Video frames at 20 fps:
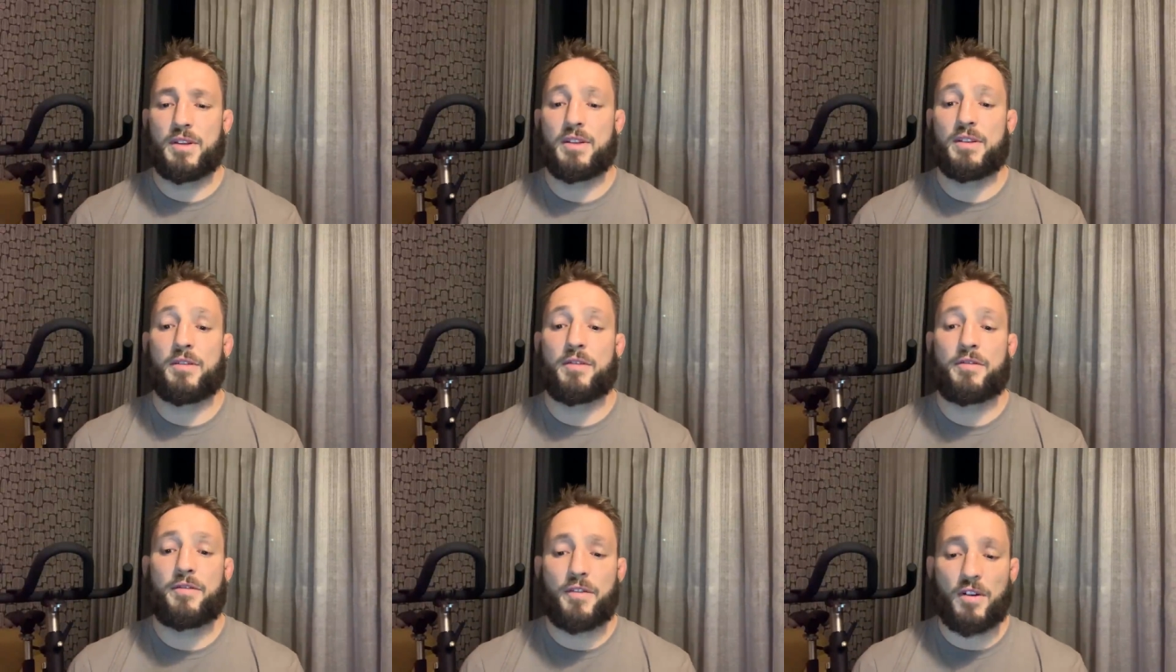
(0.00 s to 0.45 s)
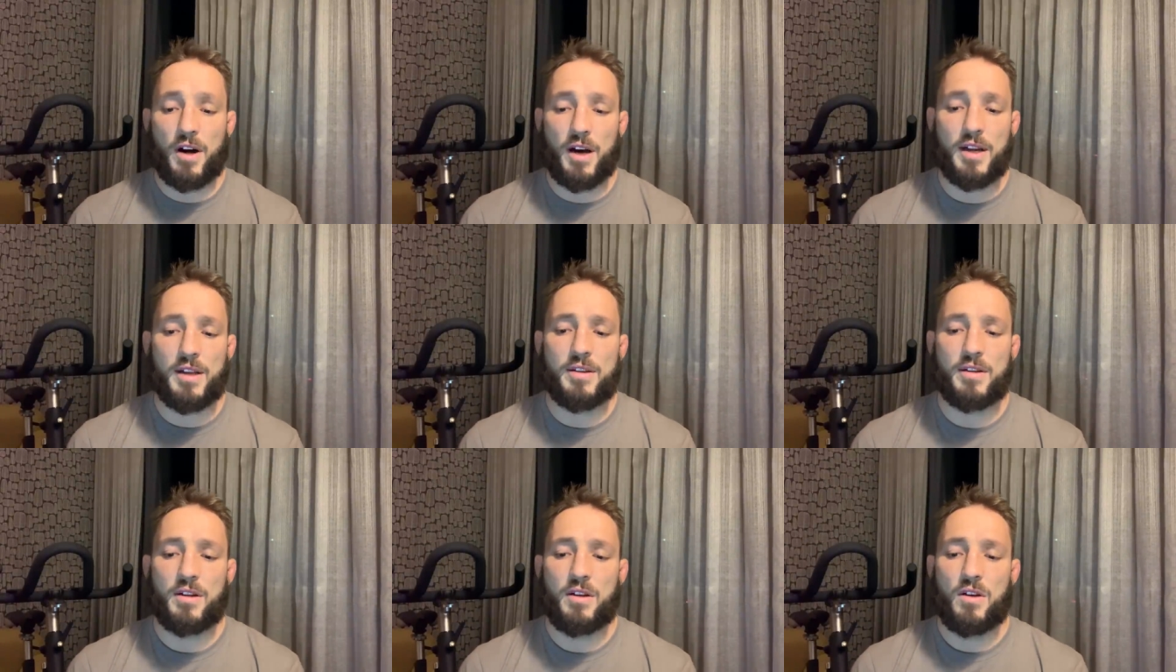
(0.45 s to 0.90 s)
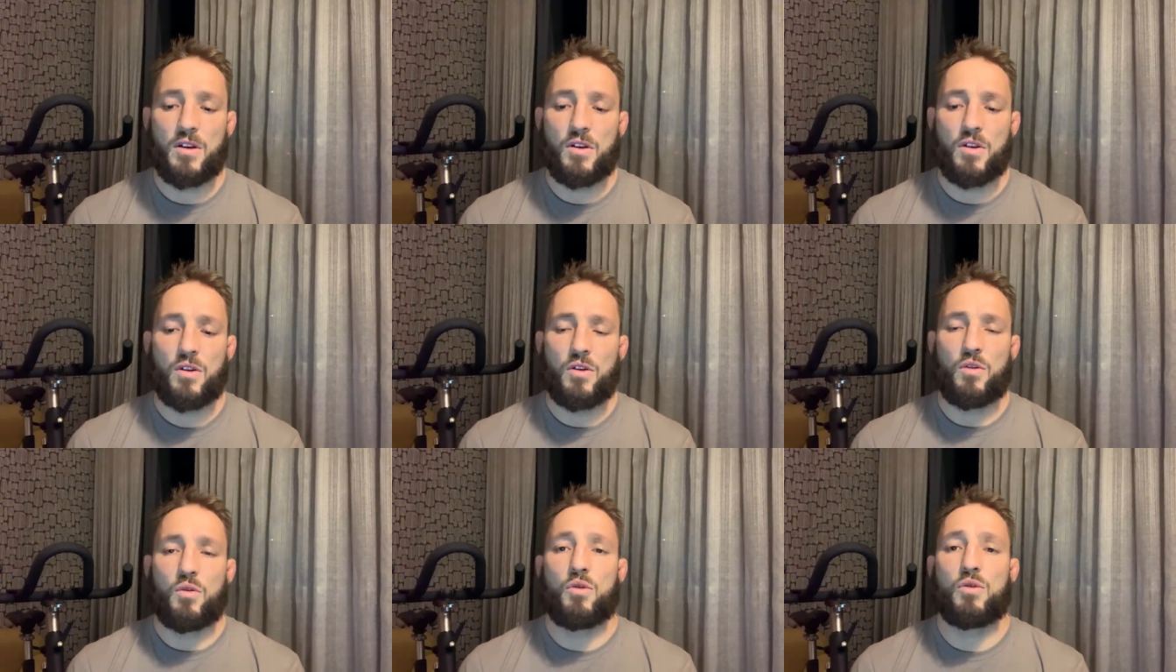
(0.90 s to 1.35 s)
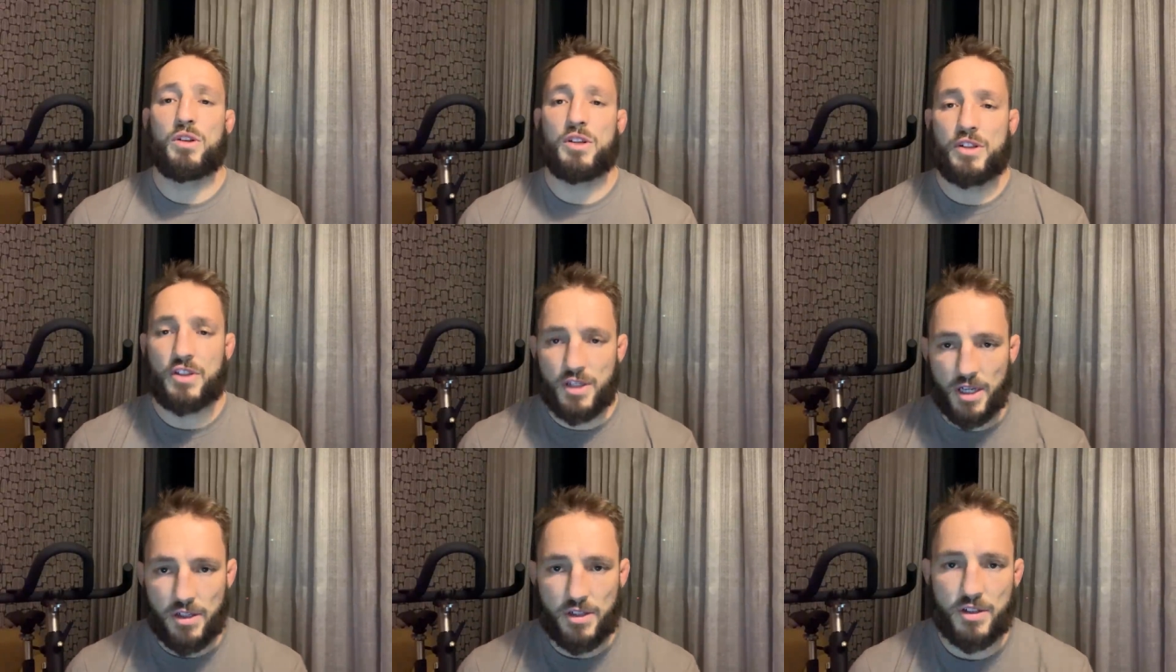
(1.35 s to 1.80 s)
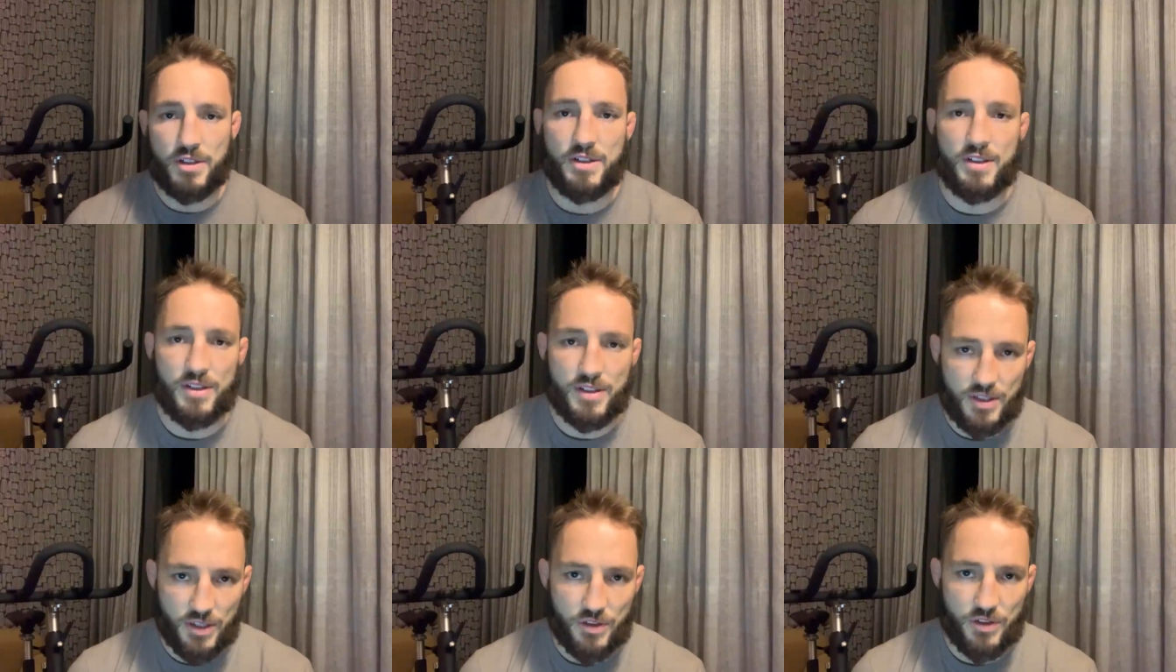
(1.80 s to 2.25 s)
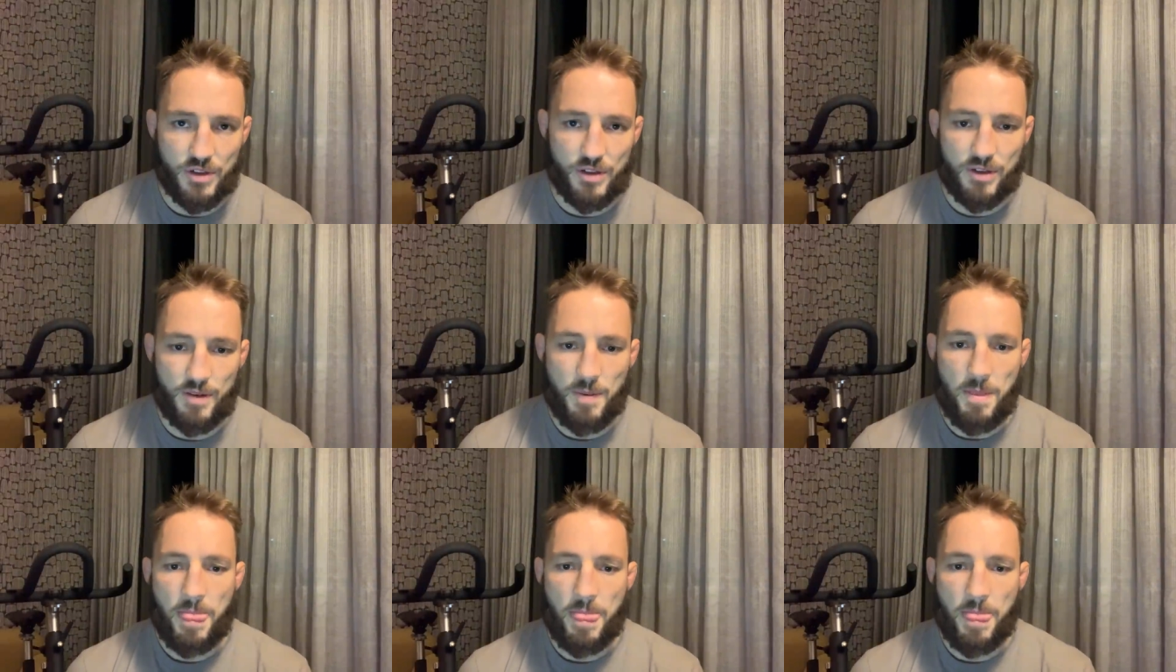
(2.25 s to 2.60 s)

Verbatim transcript: The fight or the judge's decision?